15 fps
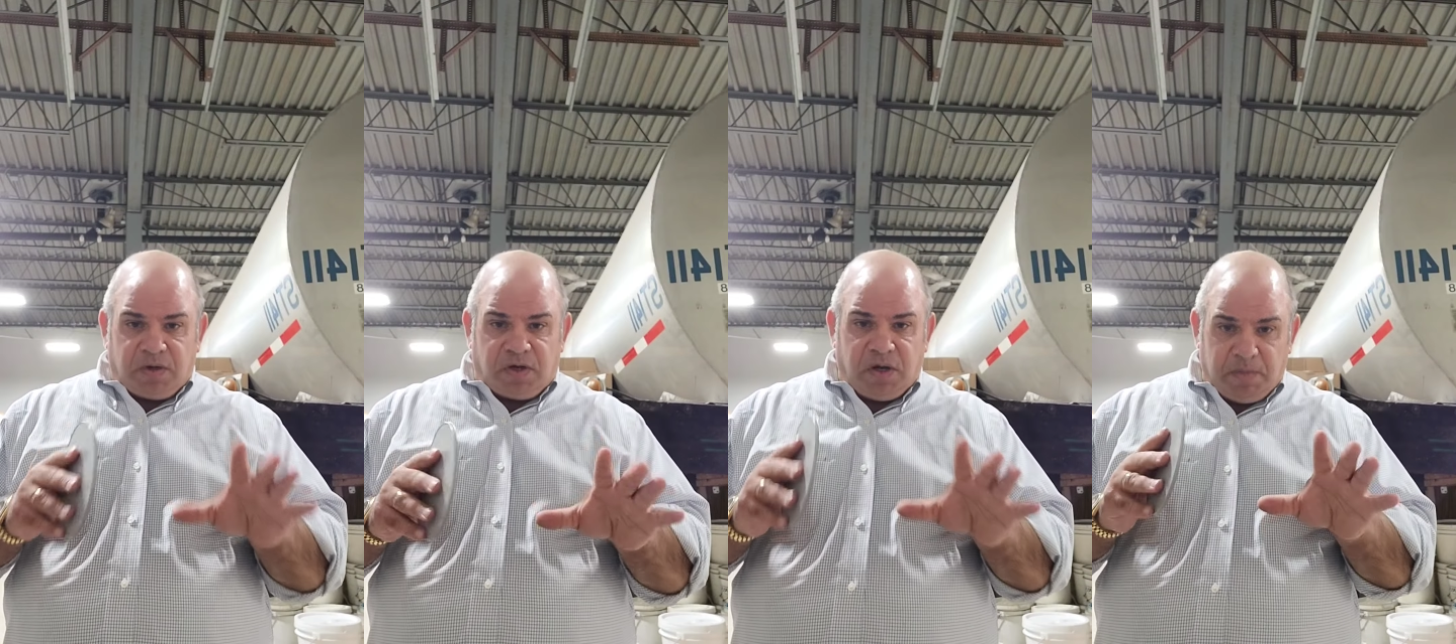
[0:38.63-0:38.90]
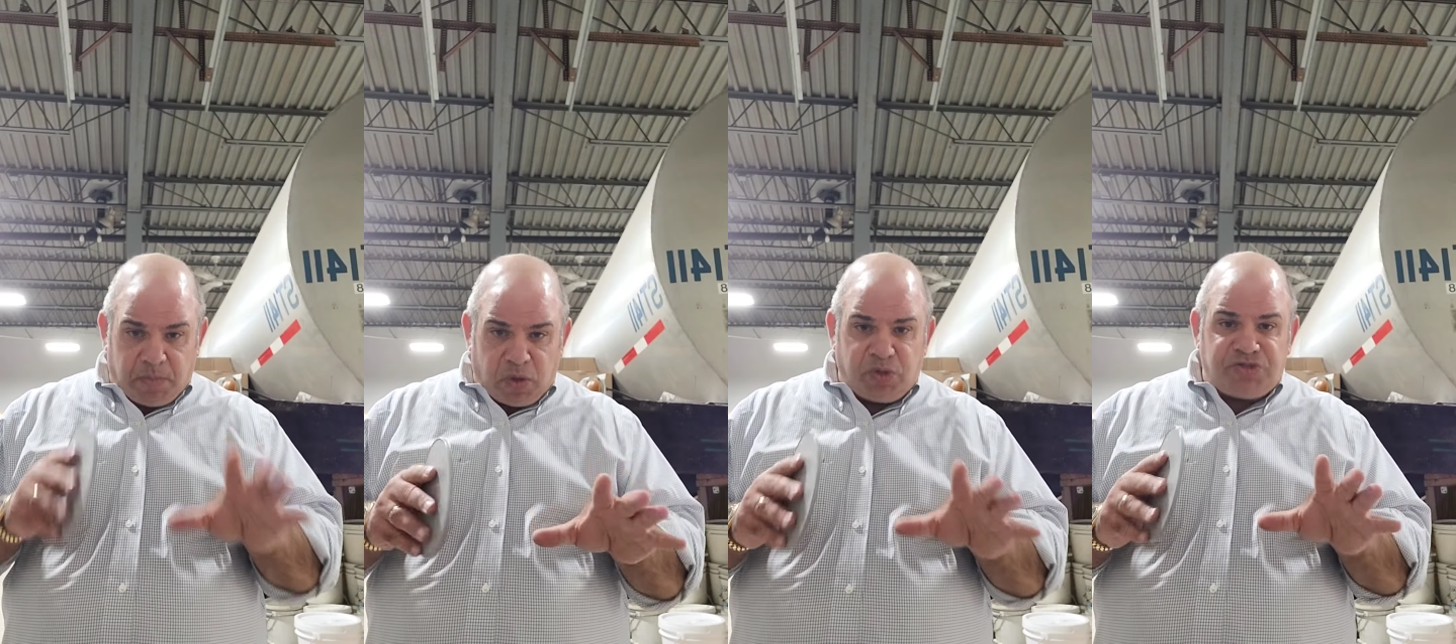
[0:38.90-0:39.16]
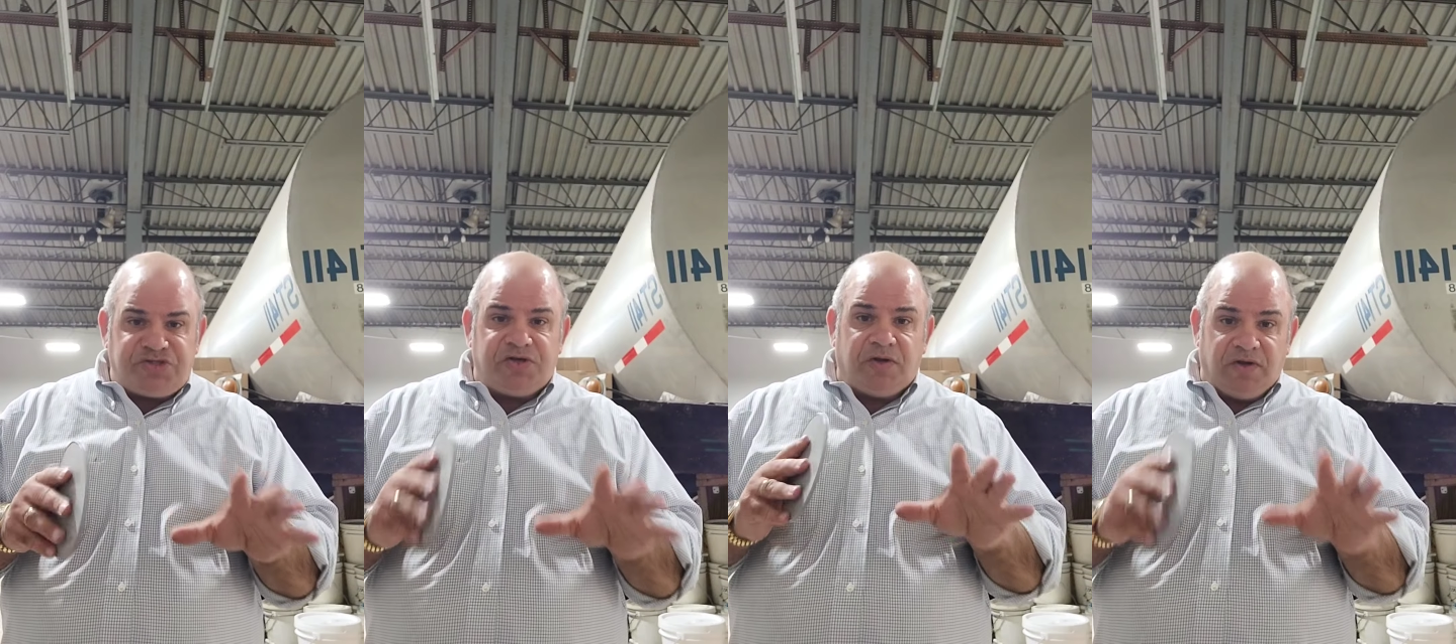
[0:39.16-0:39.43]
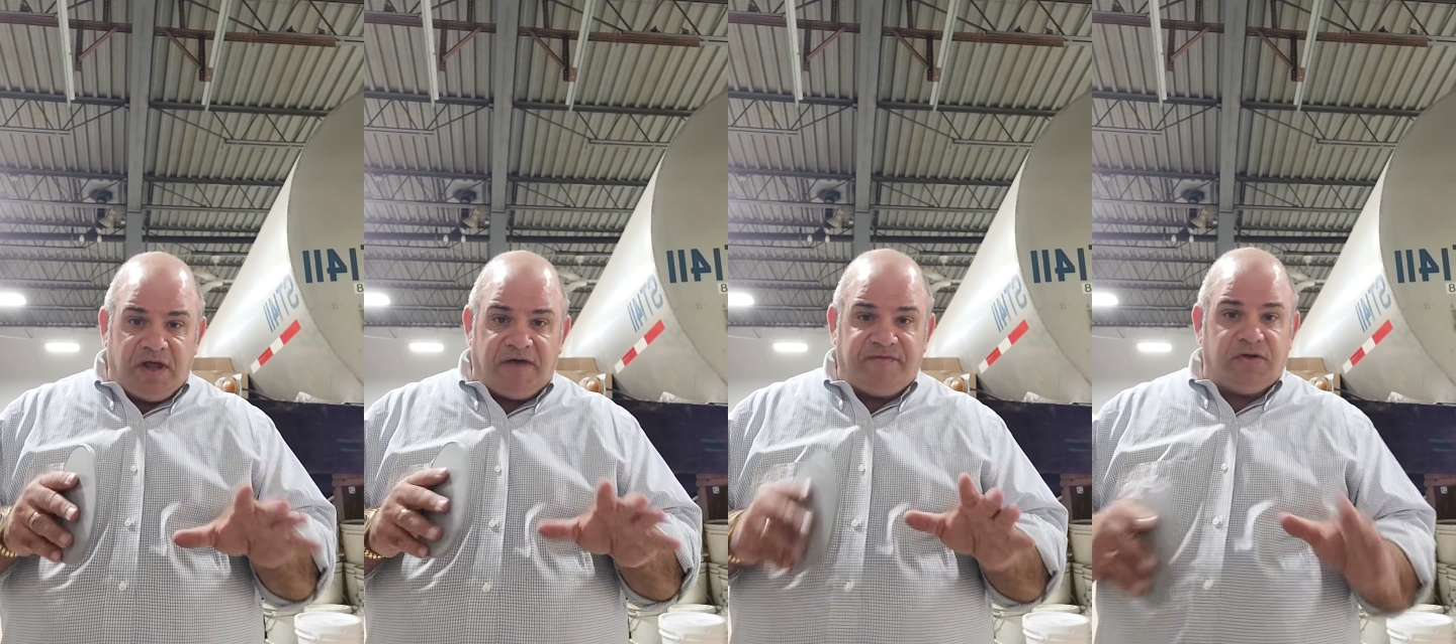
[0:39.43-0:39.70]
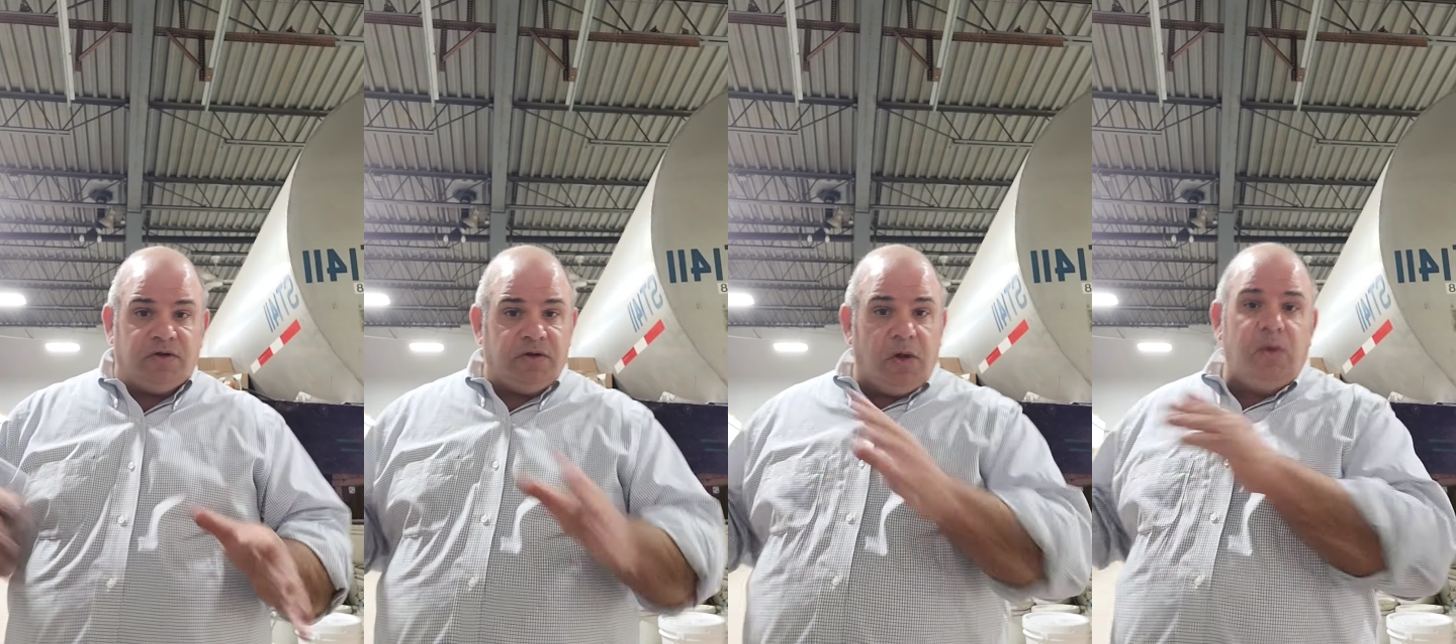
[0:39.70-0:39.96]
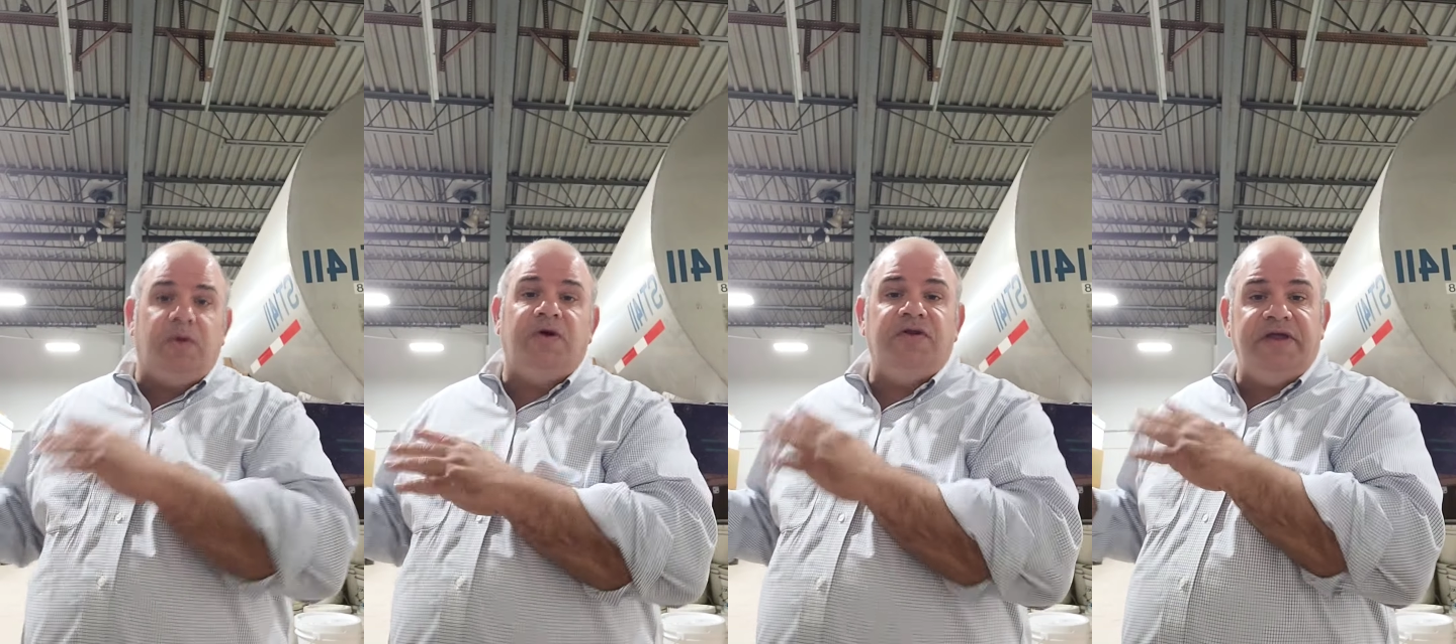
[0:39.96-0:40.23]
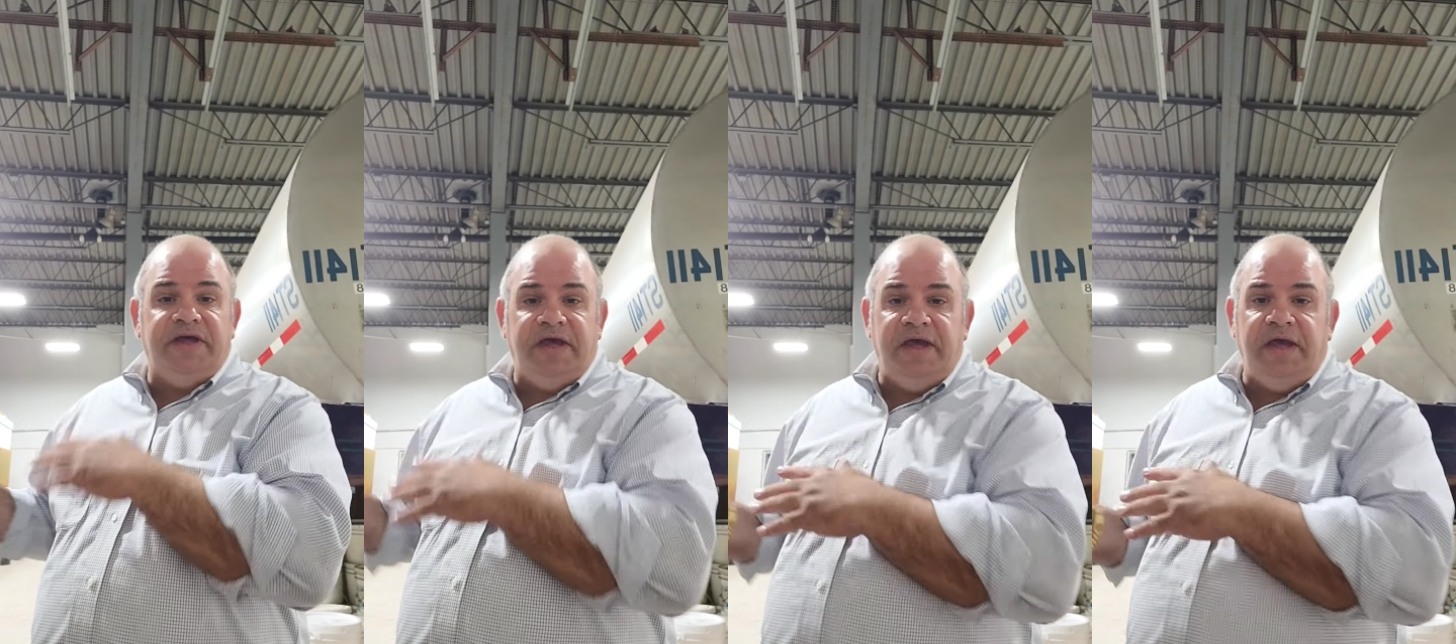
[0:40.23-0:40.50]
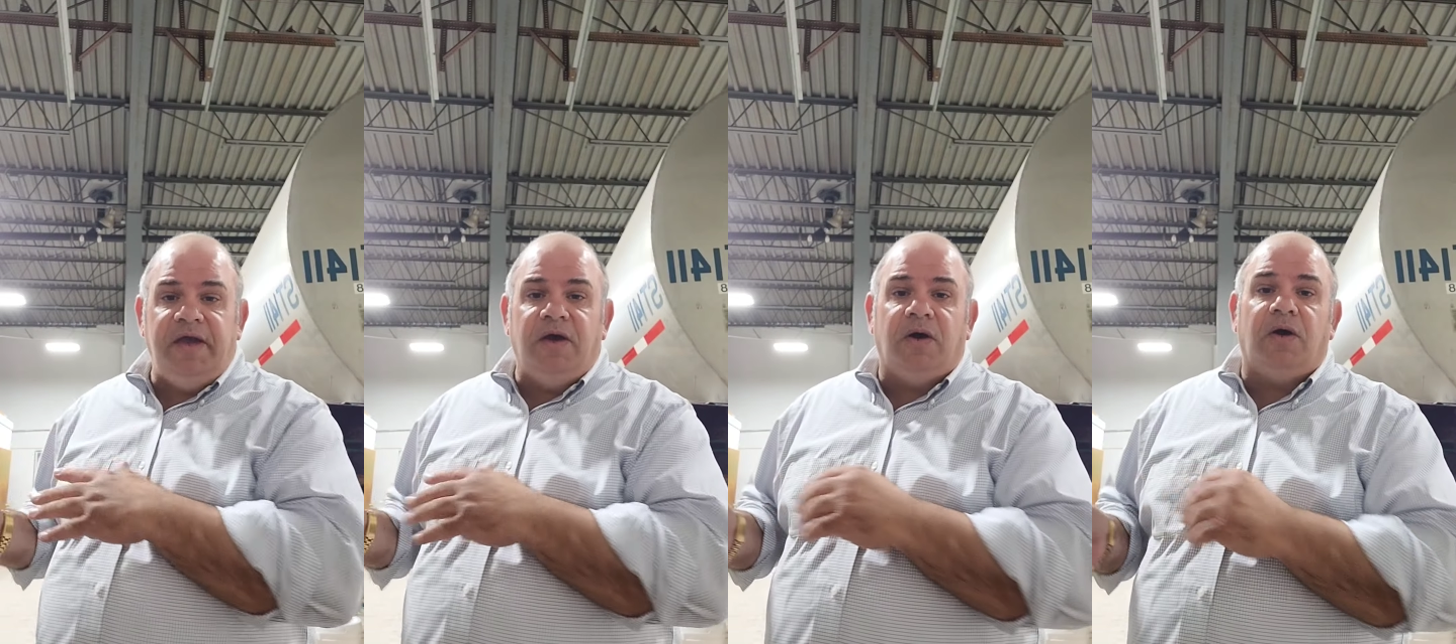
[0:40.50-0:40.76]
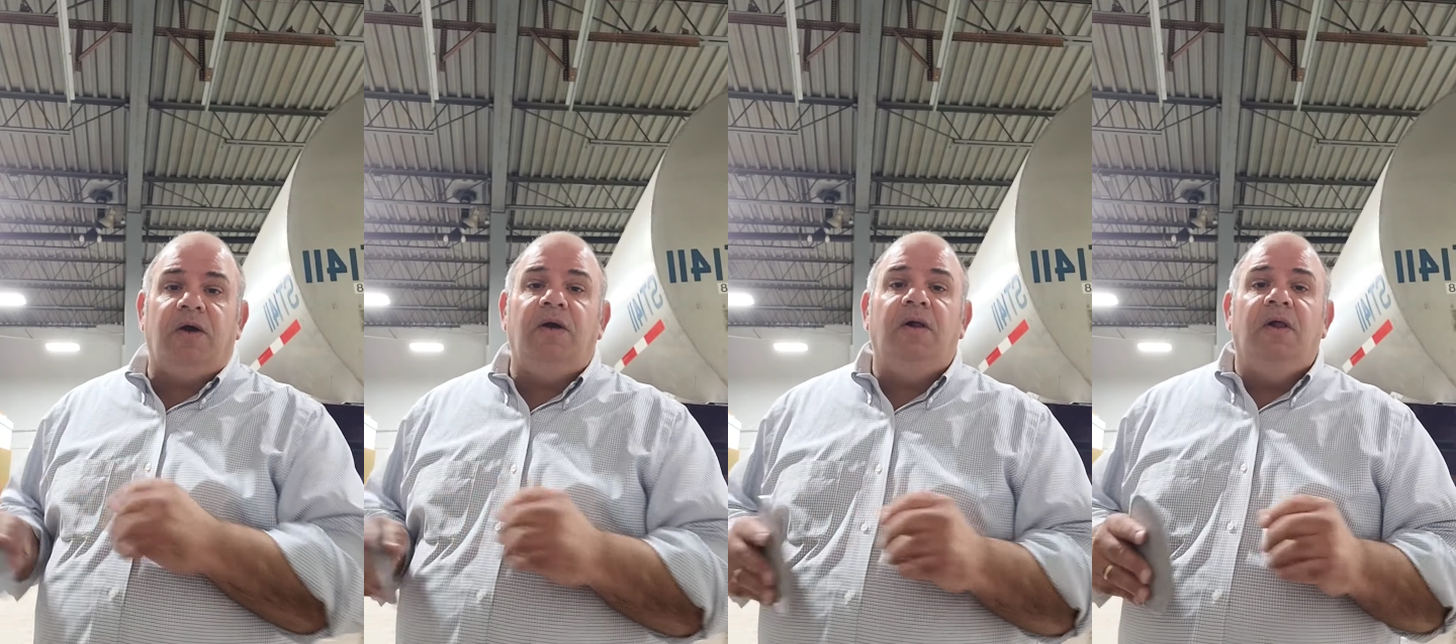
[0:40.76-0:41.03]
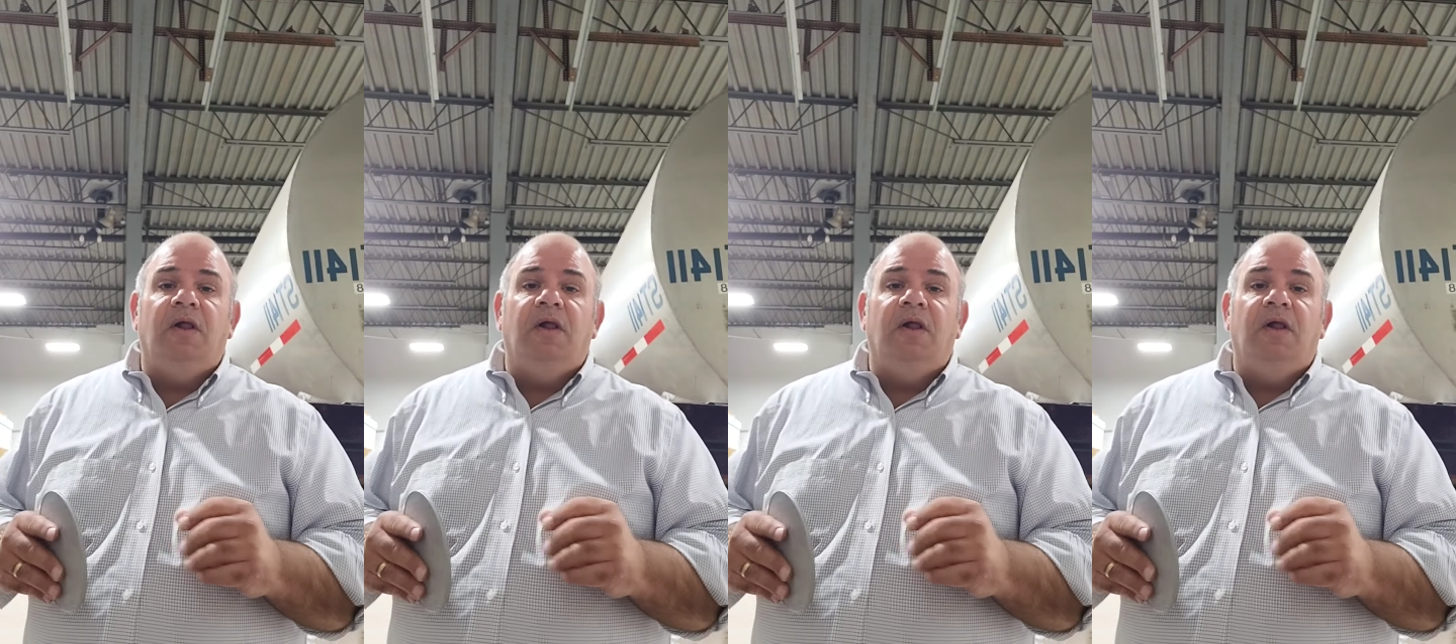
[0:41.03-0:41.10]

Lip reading: commercial level locally here,